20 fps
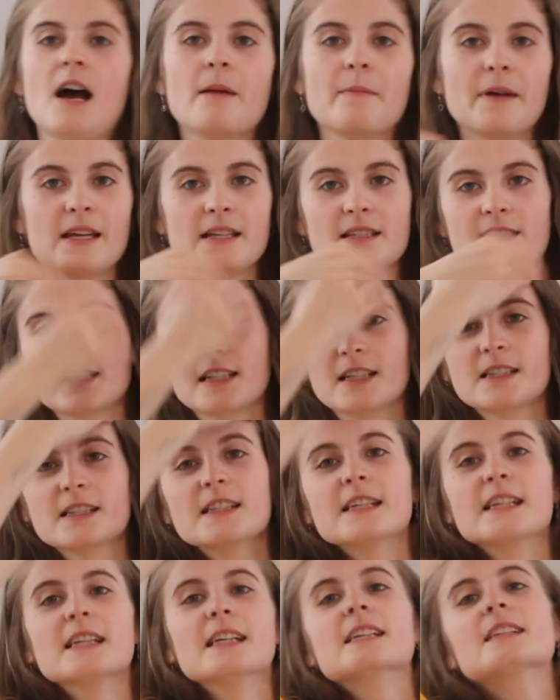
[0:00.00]

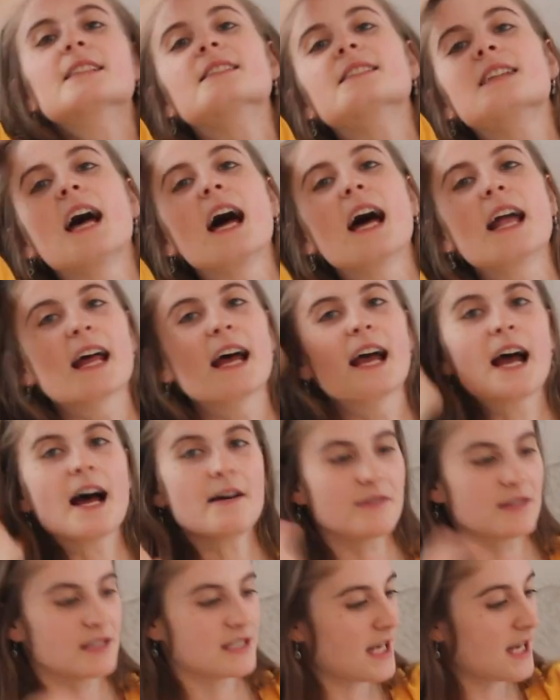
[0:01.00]
basically said I
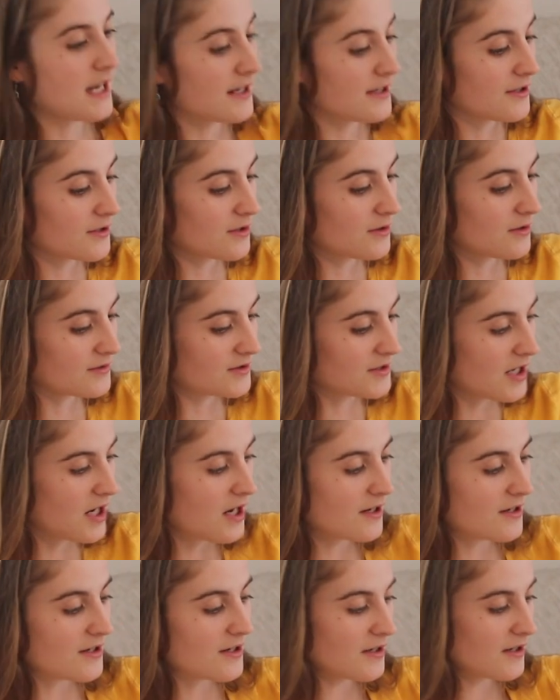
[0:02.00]
have a 10-year-old
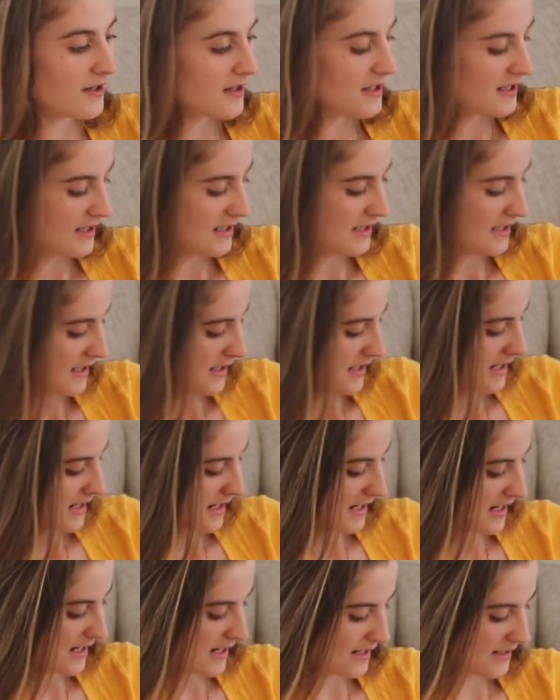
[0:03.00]
daughter,
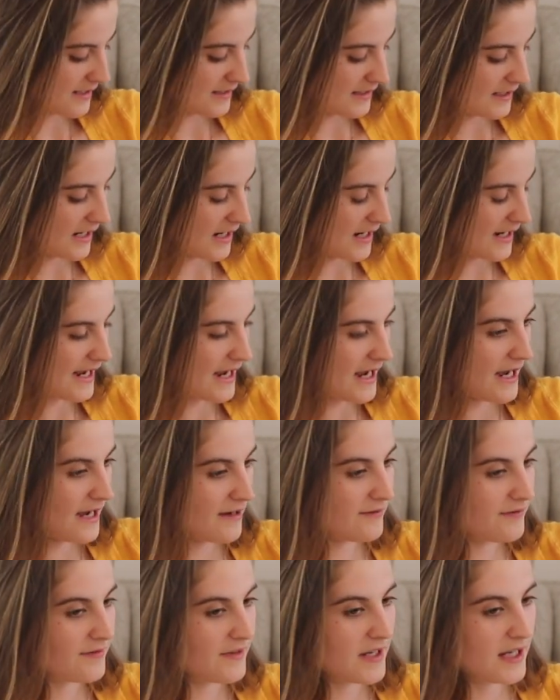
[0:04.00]
and that I
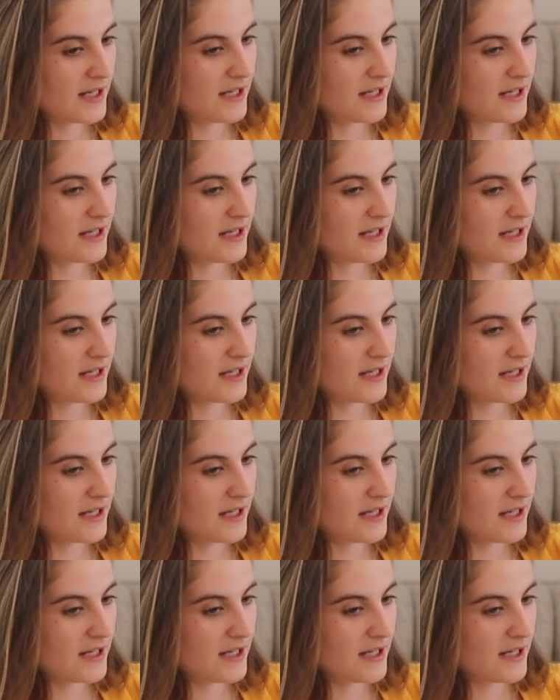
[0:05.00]
have